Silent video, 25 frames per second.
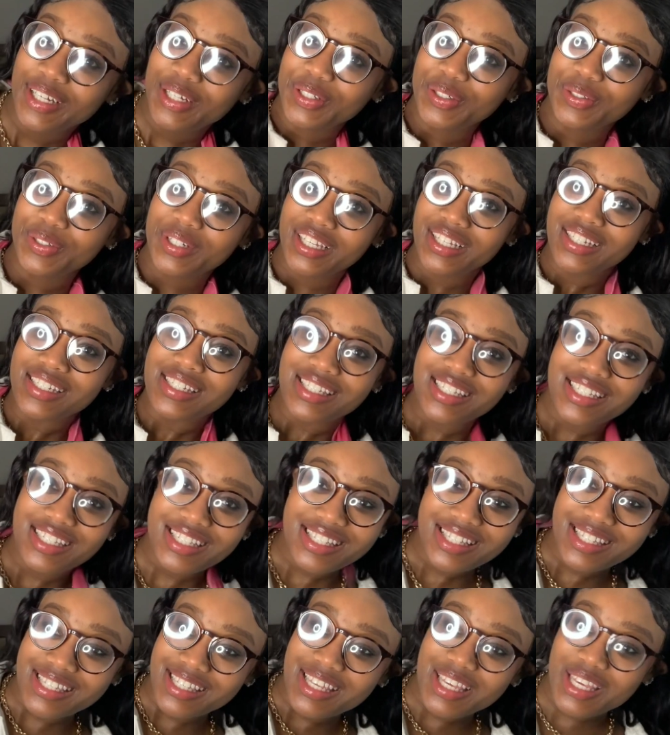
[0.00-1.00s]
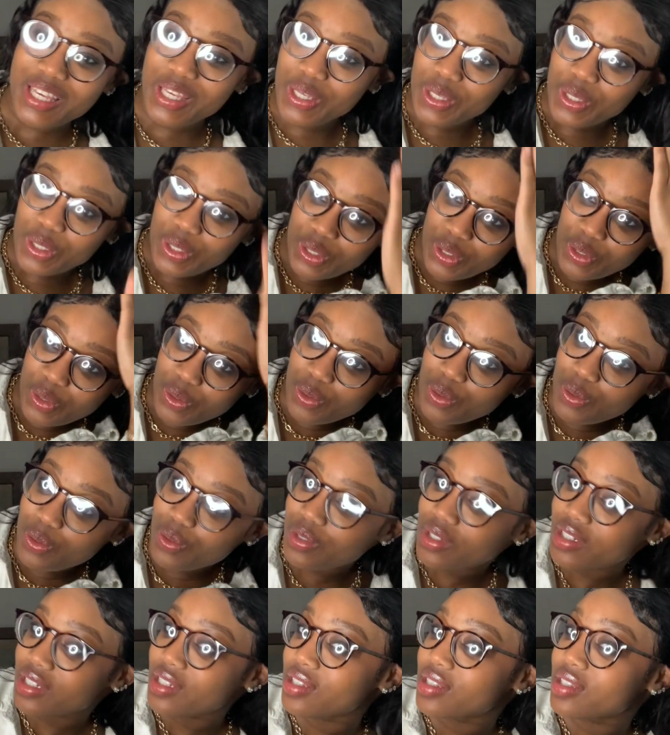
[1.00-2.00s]
Okay, she's cute.
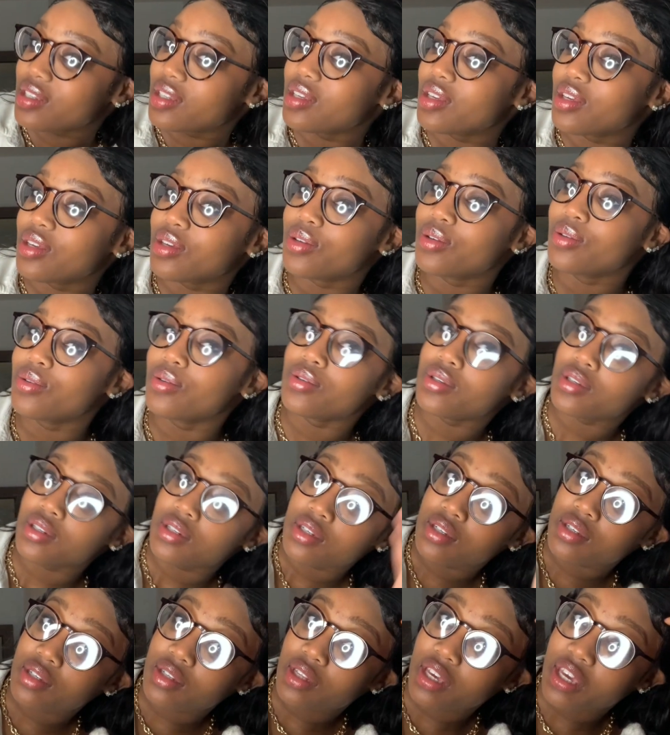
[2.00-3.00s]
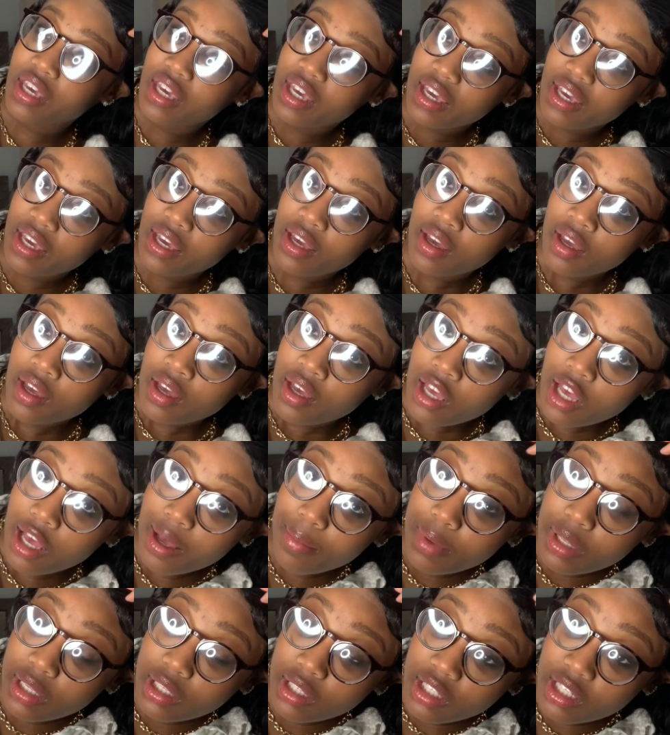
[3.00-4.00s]
She's cute. She's late. I'm
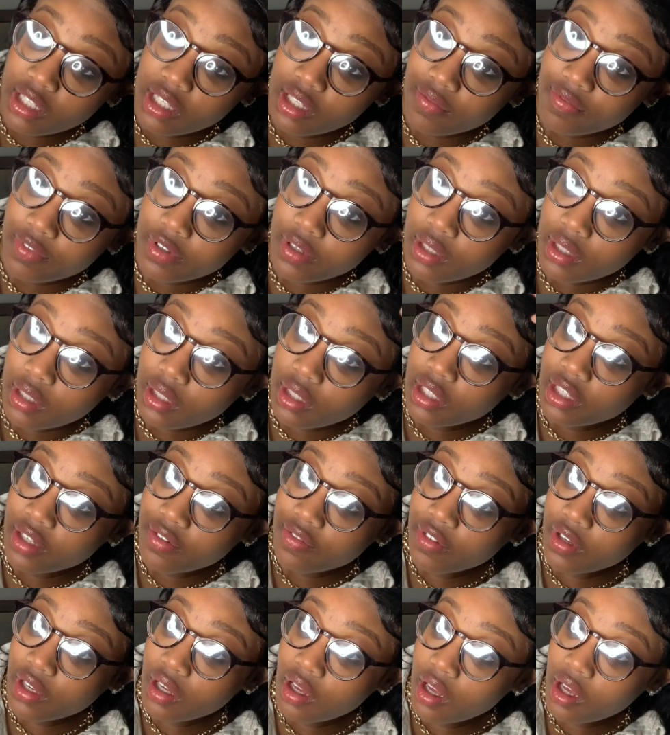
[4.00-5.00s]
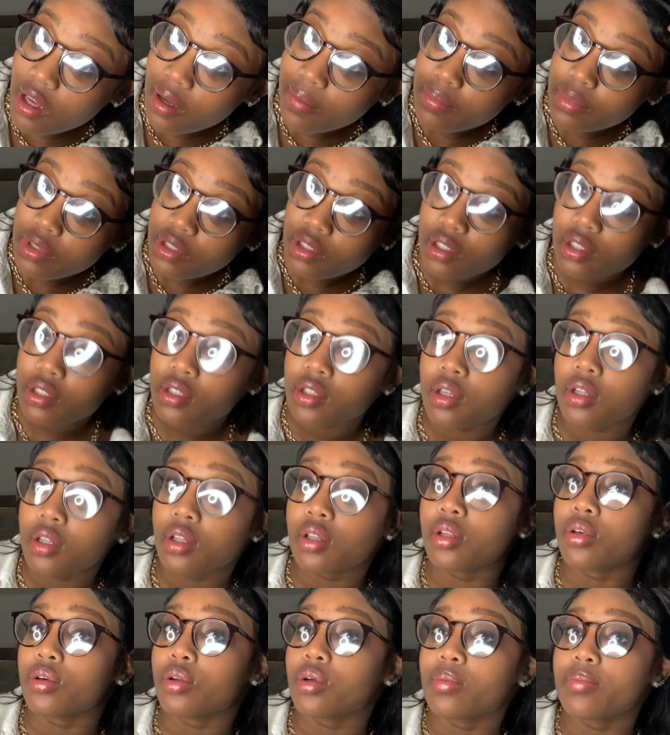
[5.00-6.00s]
gonna leave it, lift it up just a
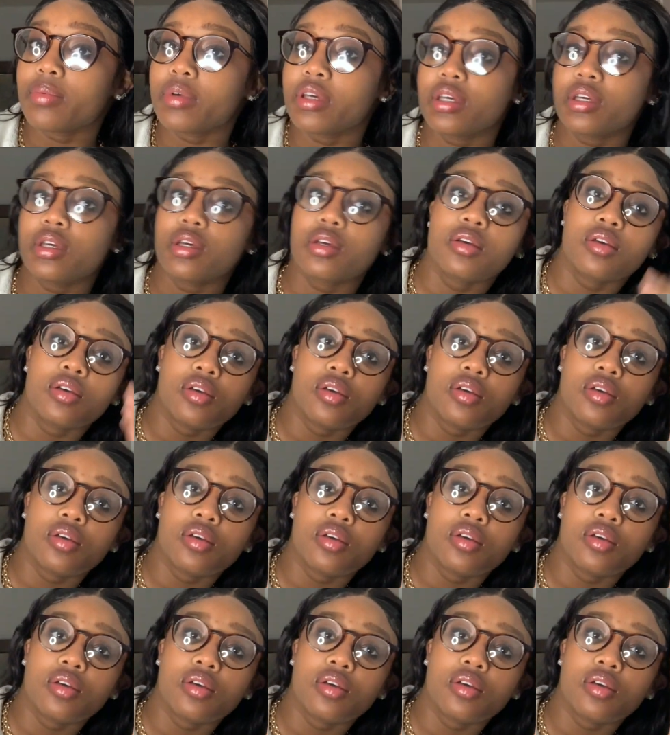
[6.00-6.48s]
little bit.